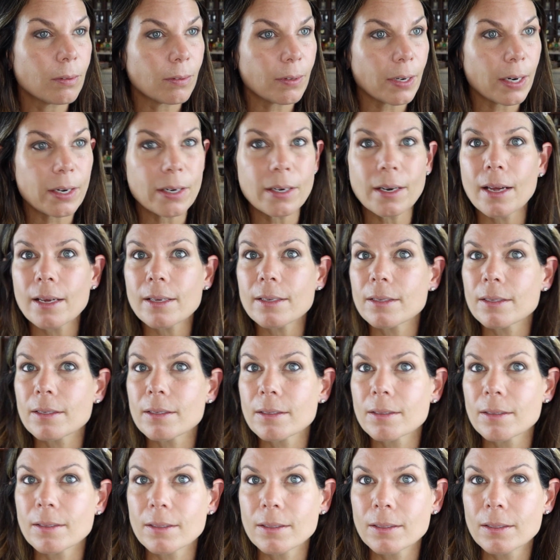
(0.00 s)
Very nice,
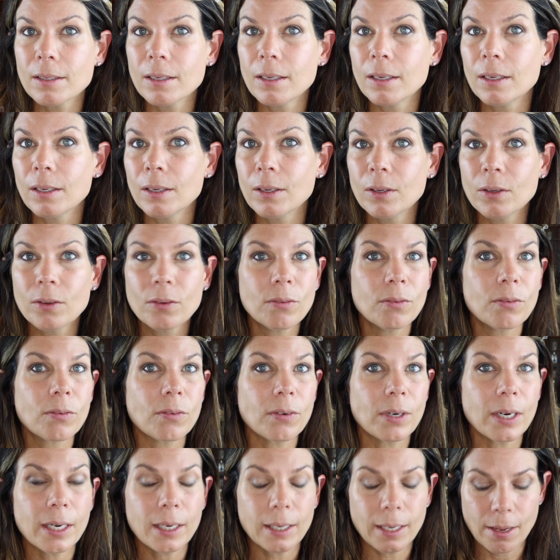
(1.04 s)

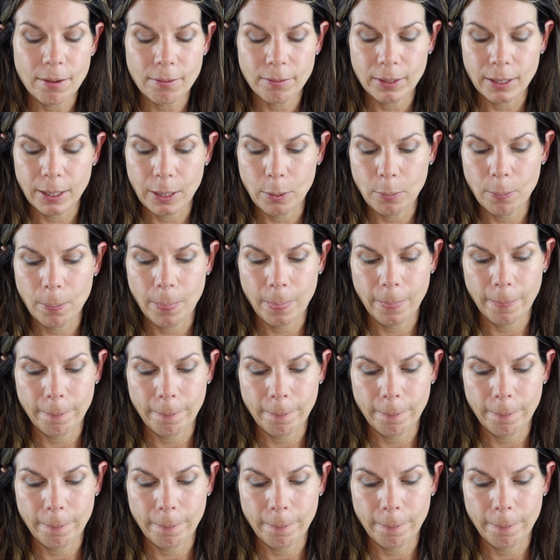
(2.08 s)
very lovely.